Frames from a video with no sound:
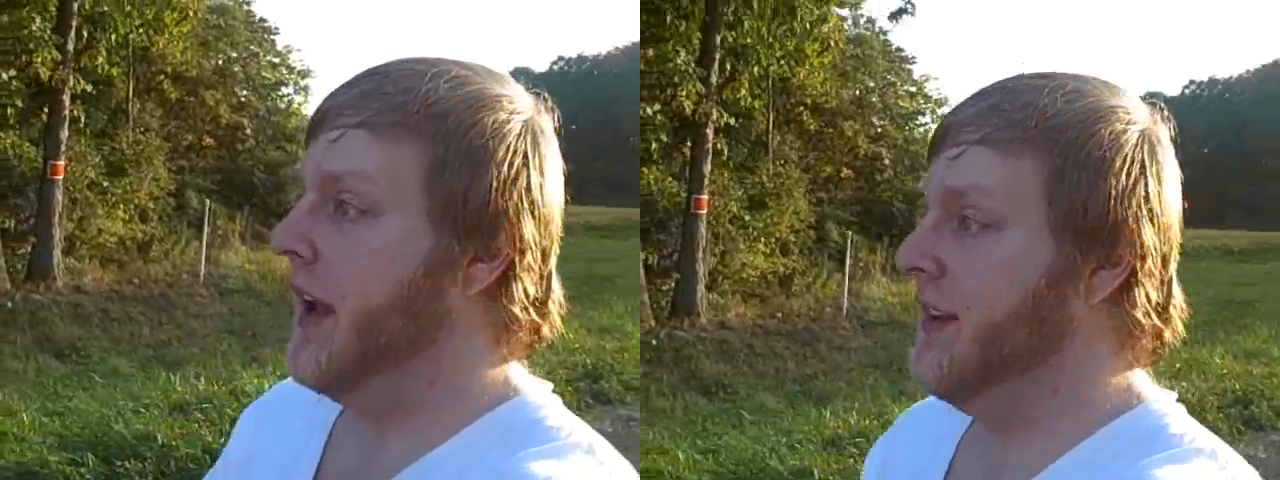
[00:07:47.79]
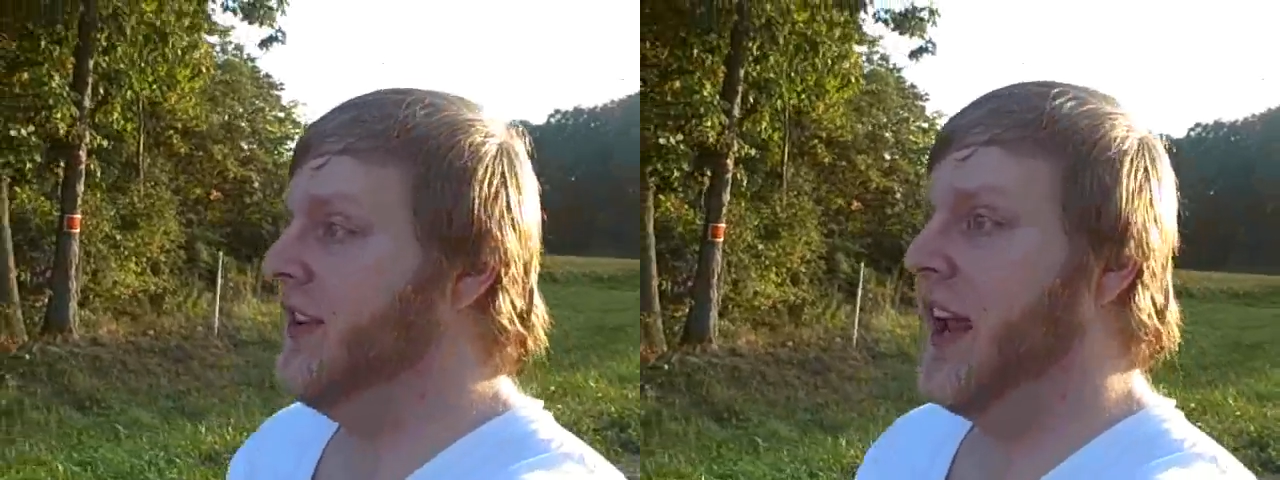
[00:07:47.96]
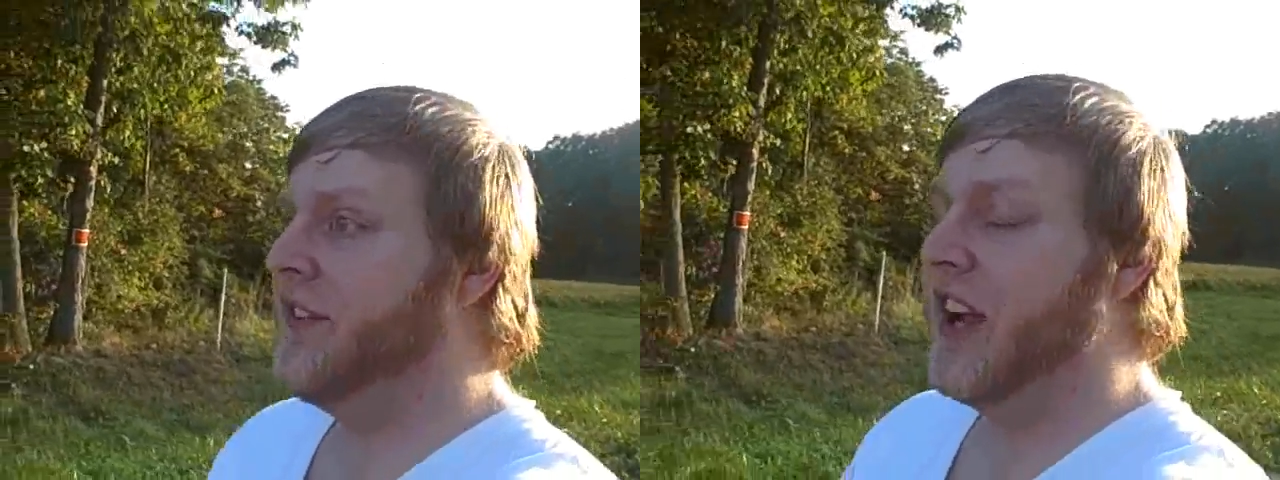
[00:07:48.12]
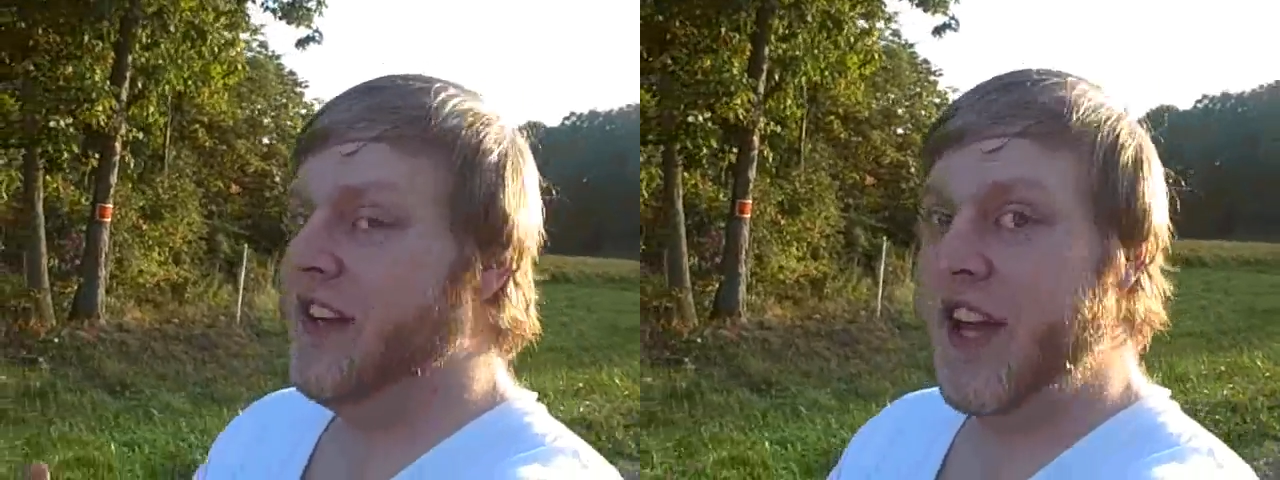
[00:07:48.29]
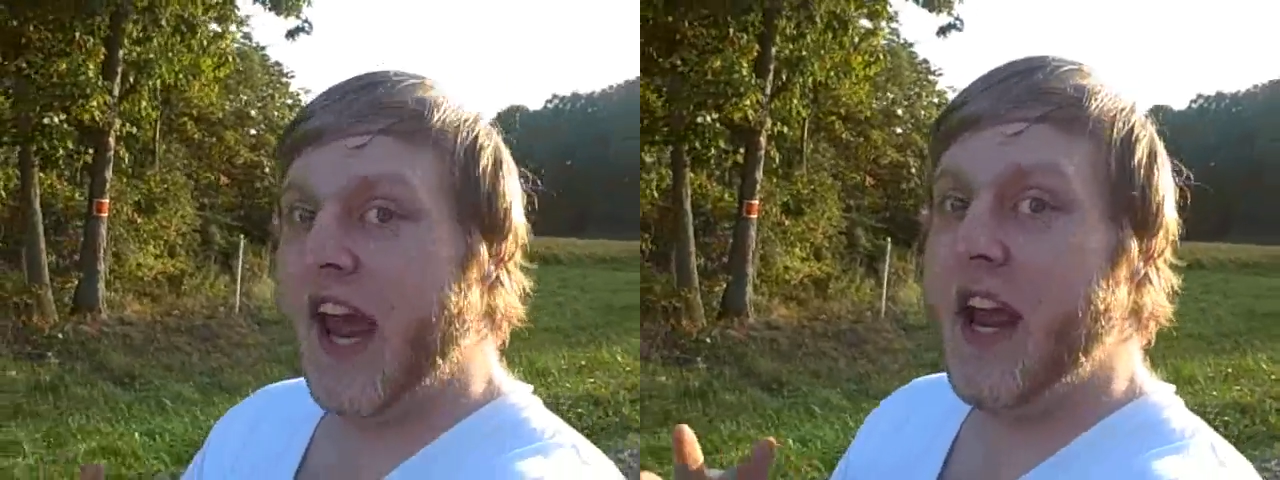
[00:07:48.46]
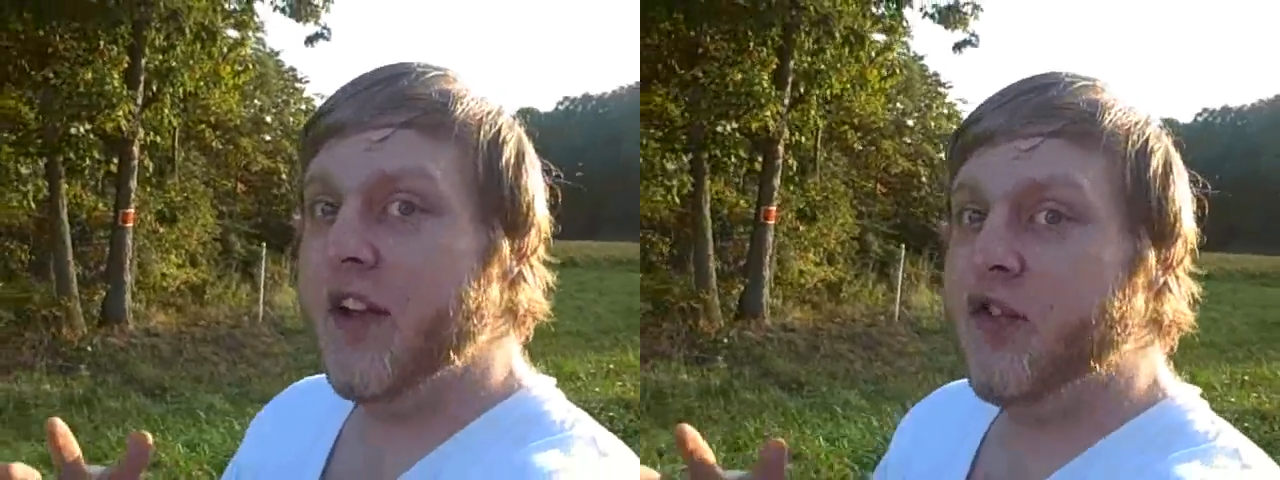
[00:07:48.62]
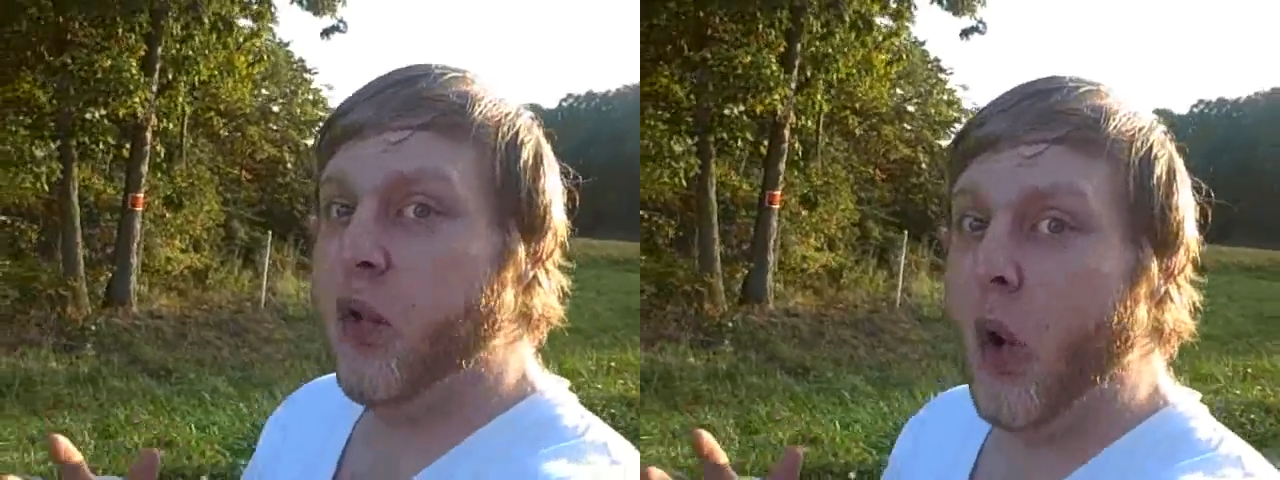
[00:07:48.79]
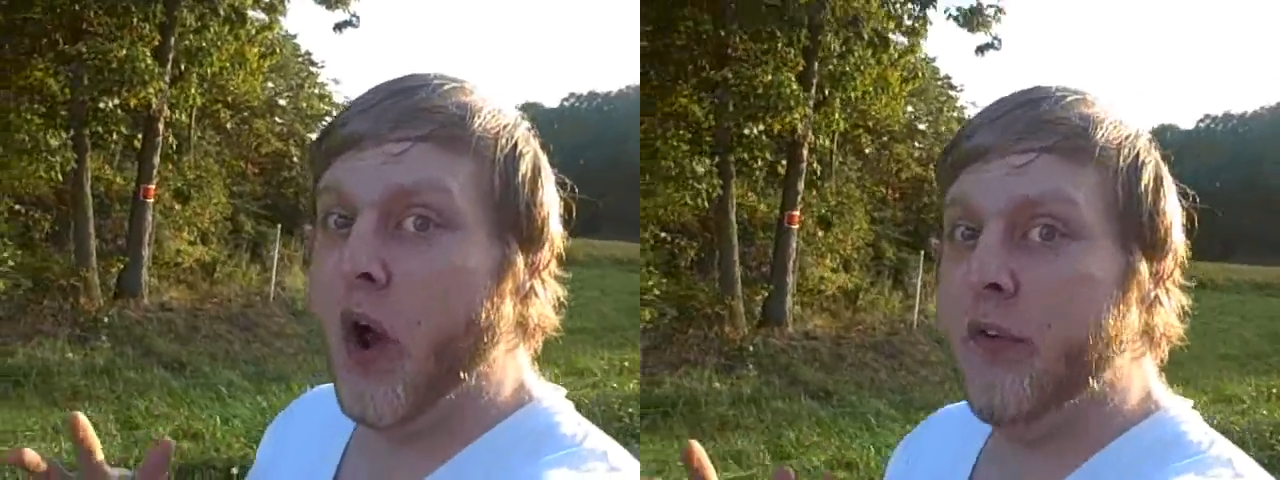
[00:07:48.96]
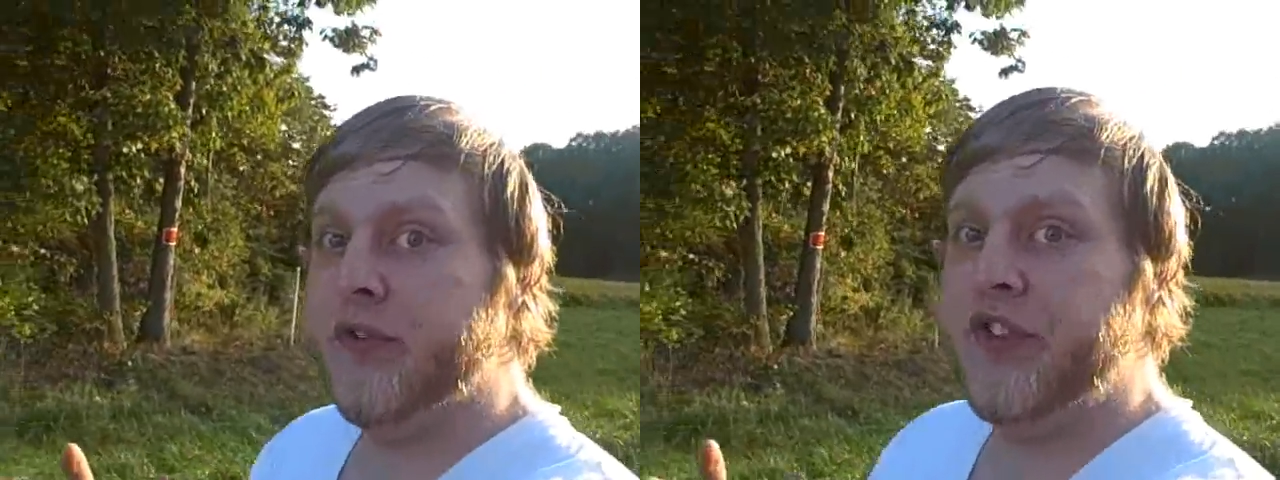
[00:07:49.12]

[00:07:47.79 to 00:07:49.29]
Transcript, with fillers: It takes like ten, twelve